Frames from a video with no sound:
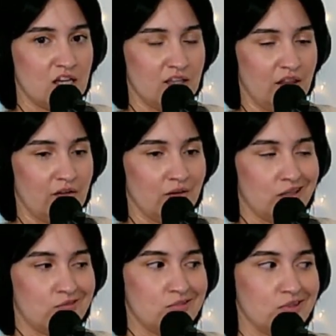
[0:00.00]
And then they were
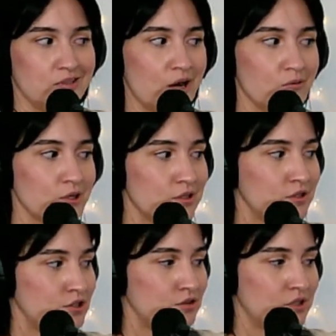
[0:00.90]
like, well, now we're going
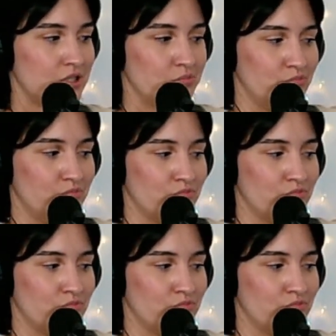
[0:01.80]
to do it.